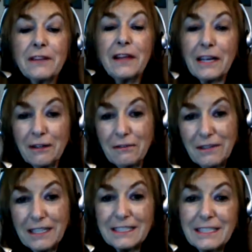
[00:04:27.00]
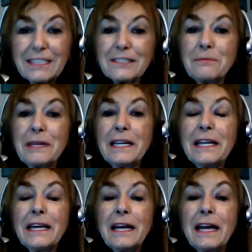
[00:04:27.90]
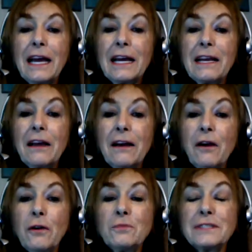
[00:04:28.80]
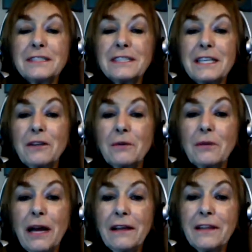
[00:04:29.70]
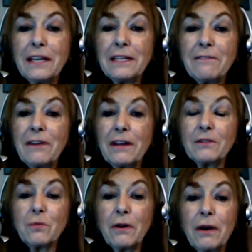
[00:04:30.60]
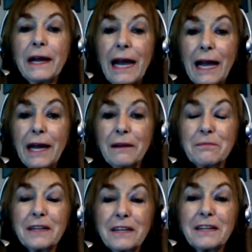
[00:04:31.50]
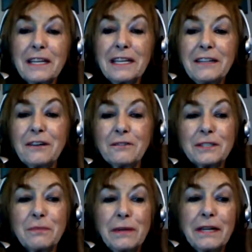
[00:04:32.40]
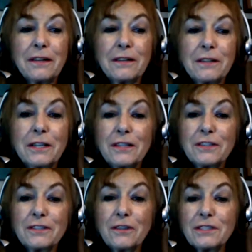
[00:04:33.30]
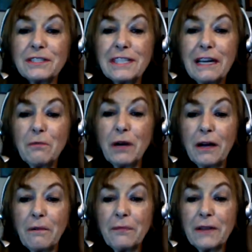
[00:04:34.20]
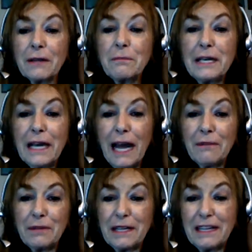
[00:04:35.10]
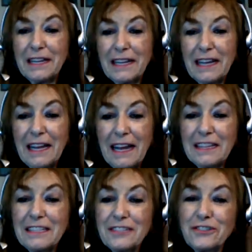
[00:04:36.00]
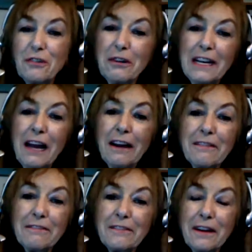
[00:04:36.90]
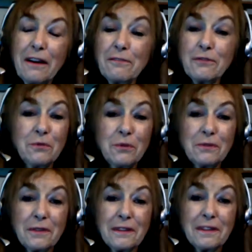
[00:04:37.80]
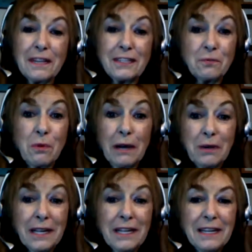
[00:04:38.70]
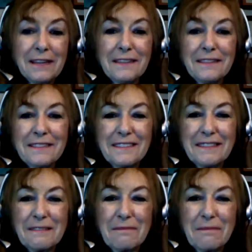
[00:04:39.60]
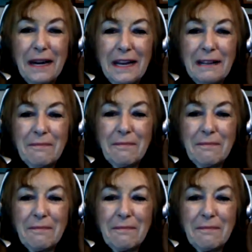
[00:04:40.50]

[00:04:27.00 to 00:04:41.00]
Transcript: Thank you for listening to me, and I hope to see you at that event where I am a keynote speaker. So stay well, be happy, and enjoy life. After all, that's why we're here. Bye.